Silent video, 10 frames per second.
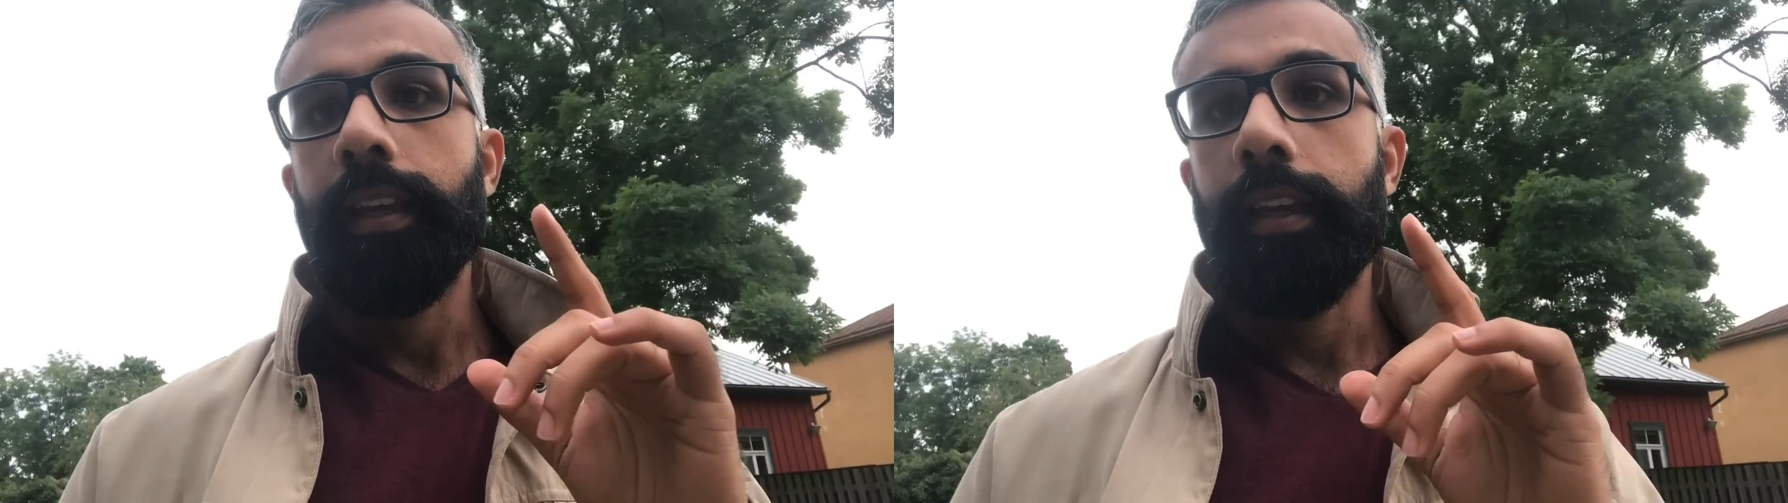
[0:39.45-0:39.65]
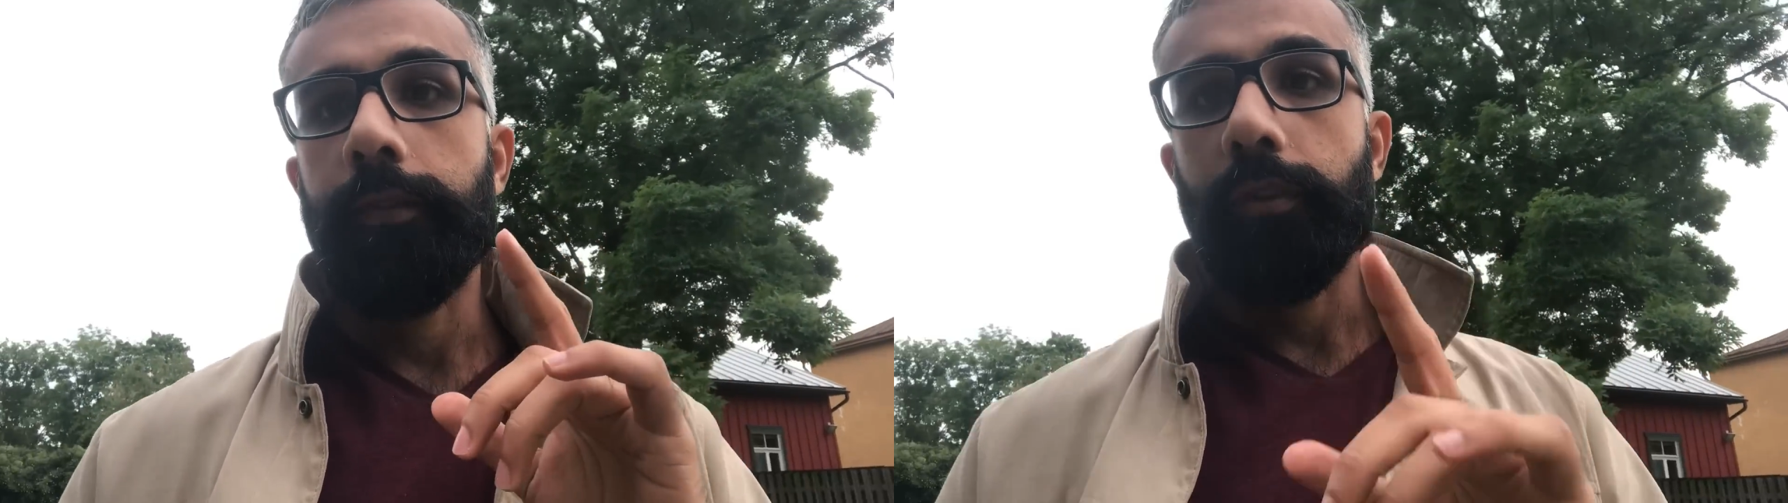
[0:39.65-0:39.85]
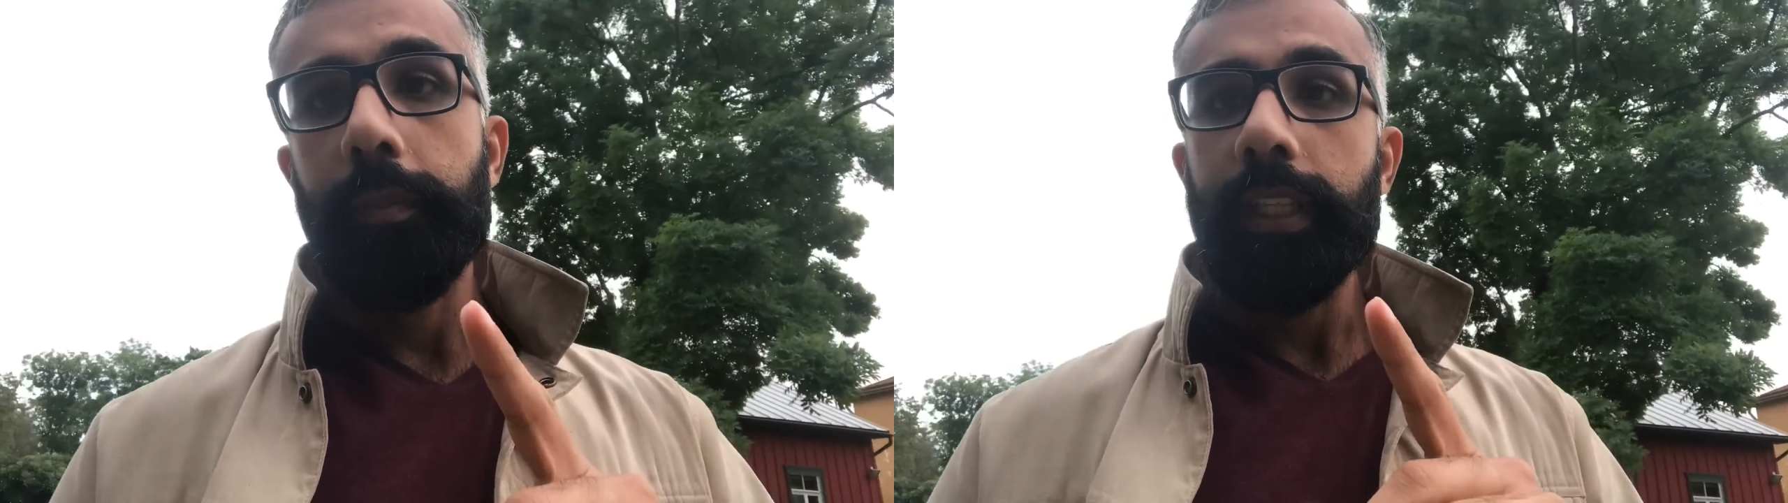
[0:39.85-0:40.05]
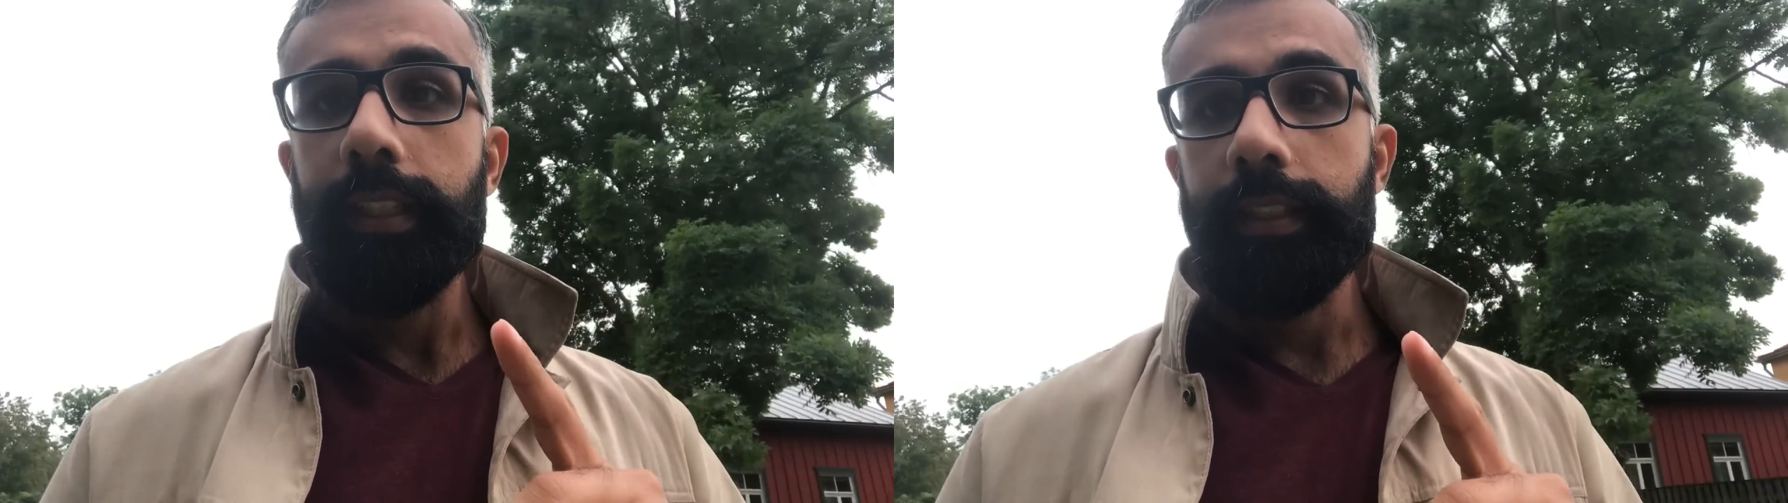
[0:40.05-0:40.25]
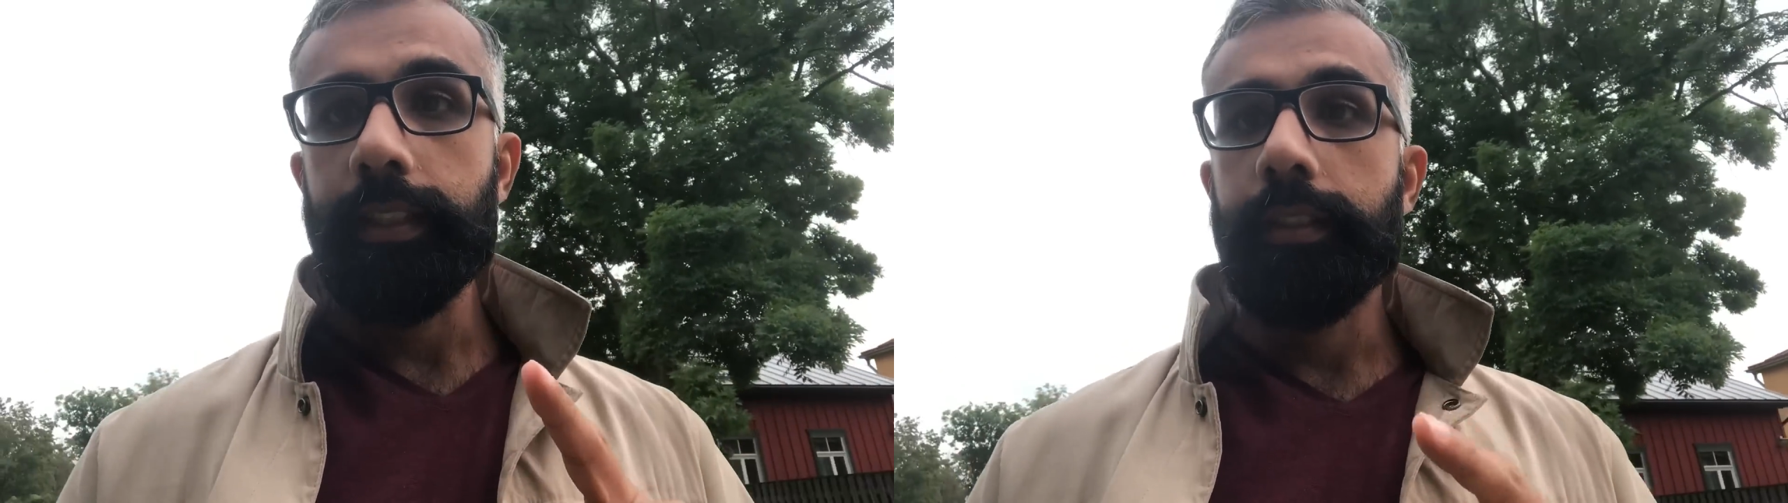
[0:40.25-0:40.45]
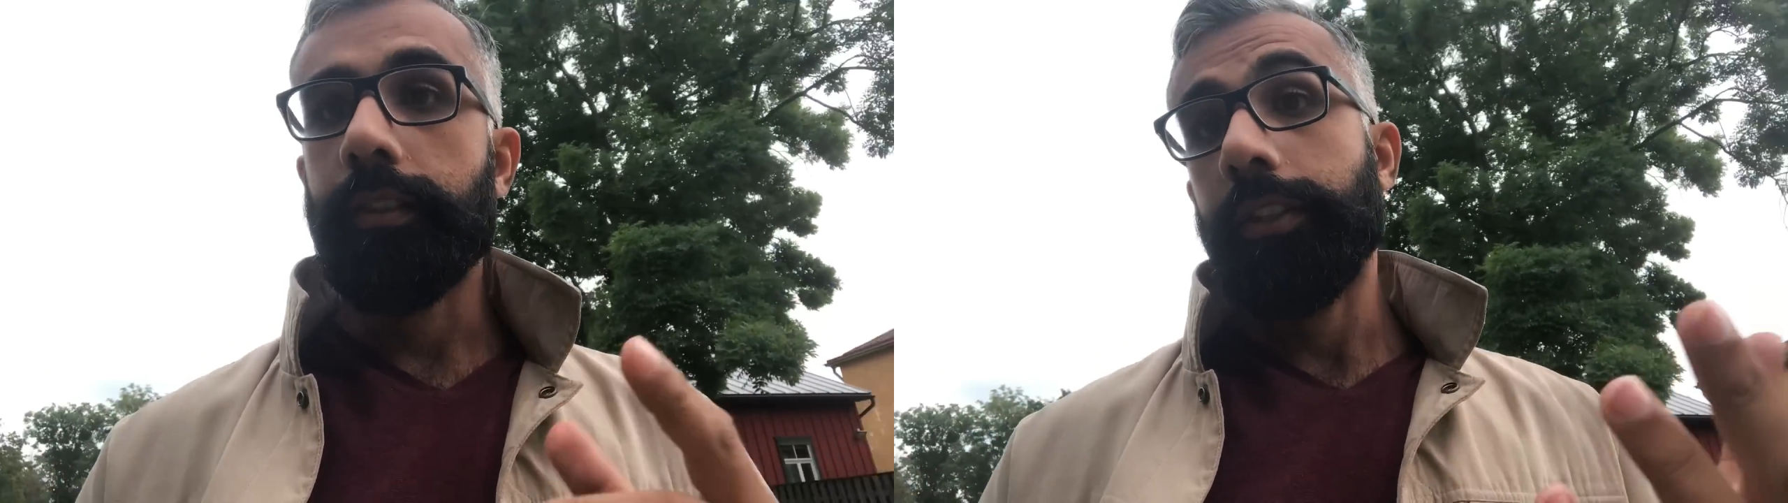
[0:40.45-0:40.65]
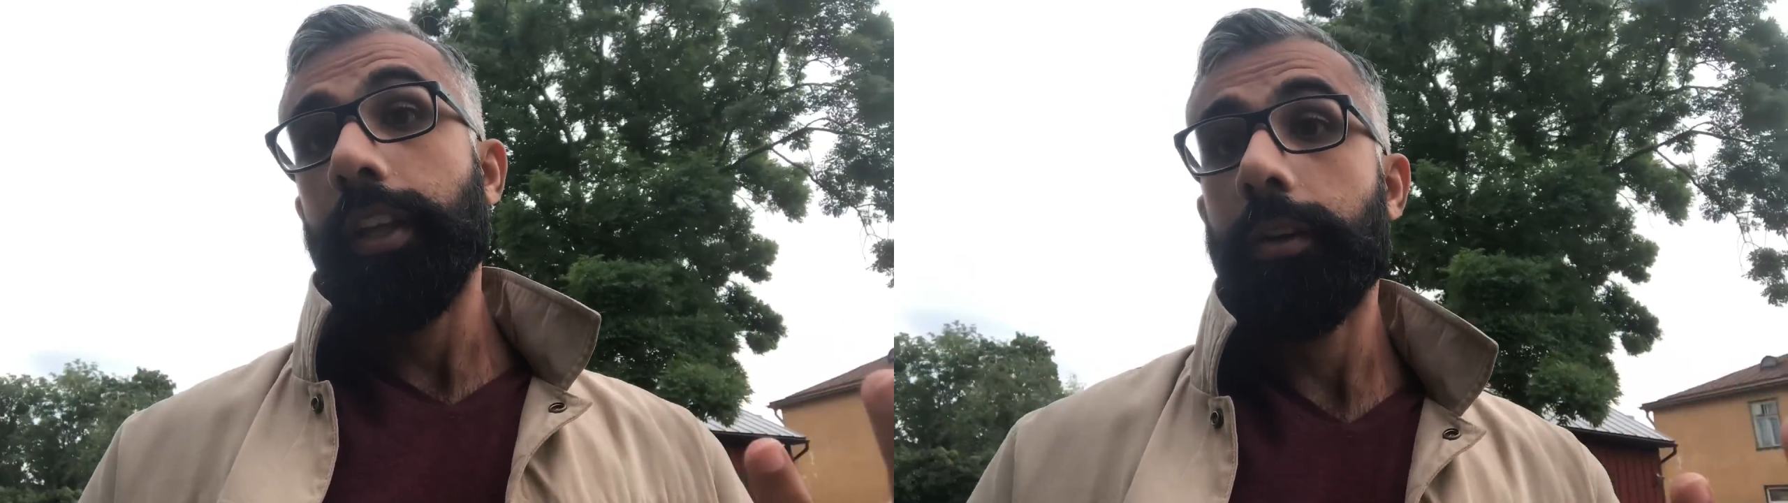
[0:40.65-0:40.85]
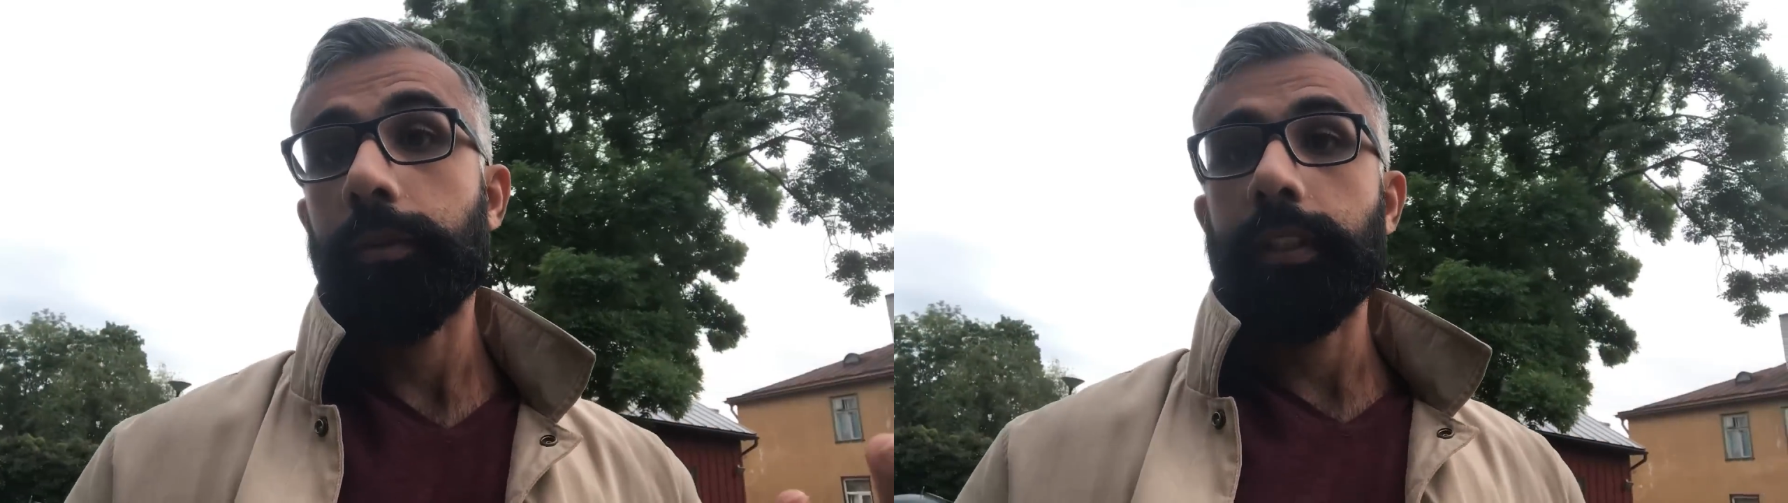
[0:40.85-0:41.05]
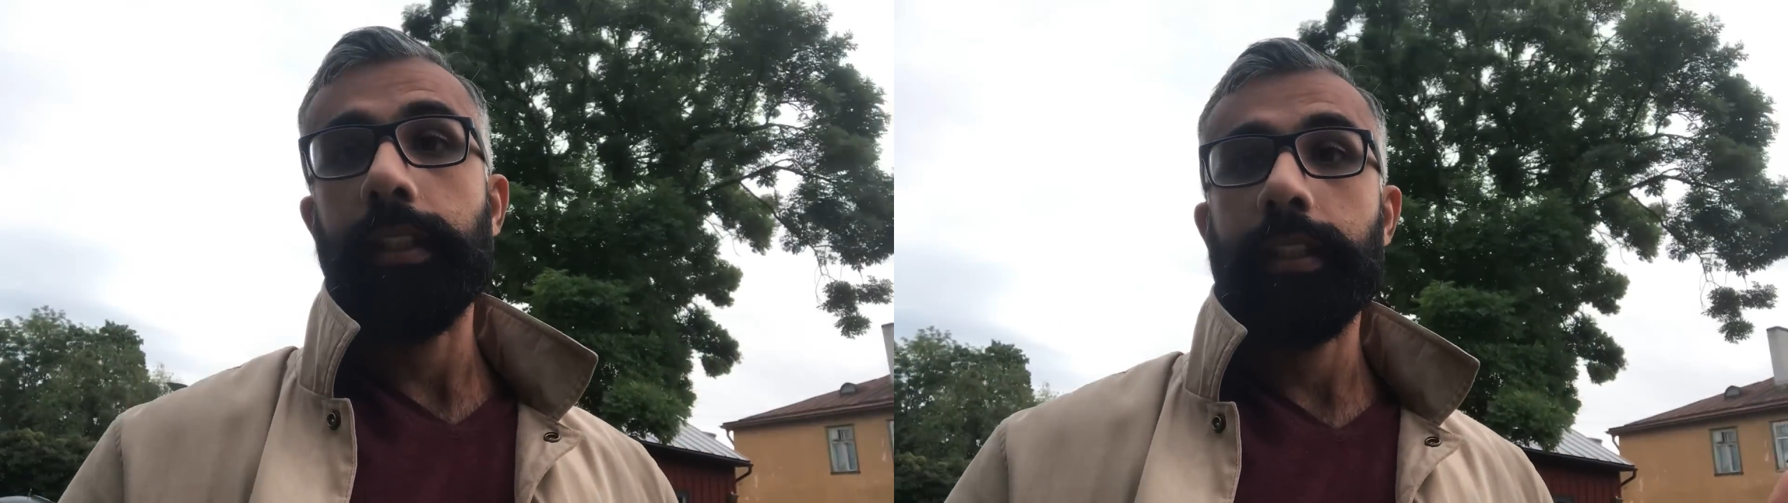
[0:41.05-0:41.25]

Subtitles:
And for me, turned out,